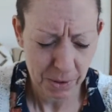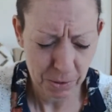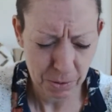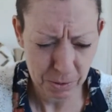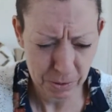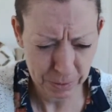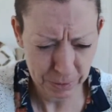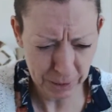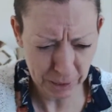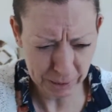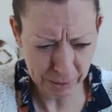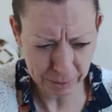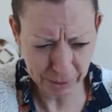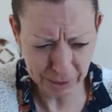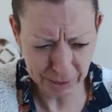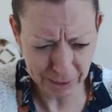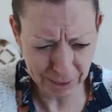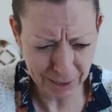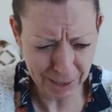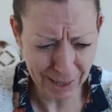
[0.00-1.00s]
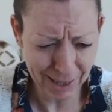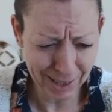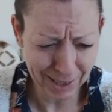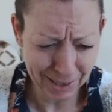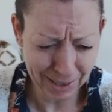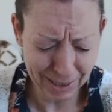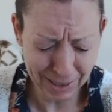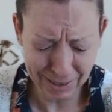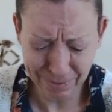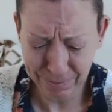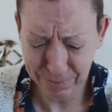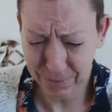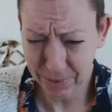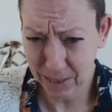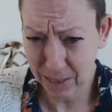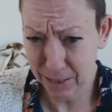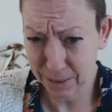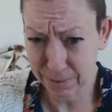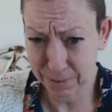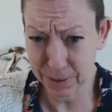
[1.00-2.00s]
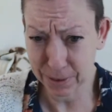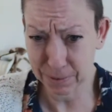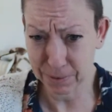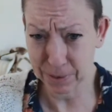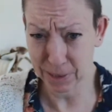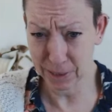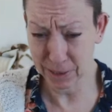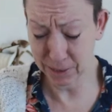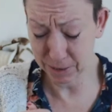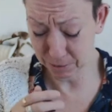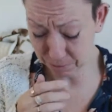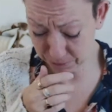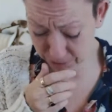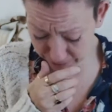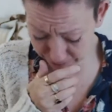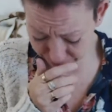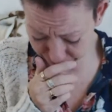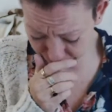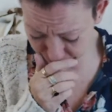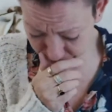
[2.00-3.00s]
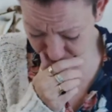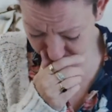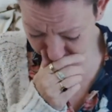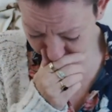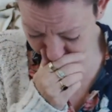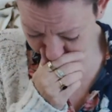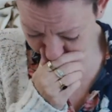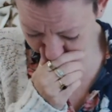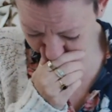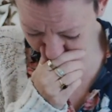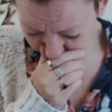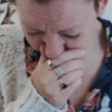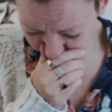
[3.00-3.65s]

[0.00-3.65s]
Or feel like I'm going to sneeze. Hay fever is rife at the moment.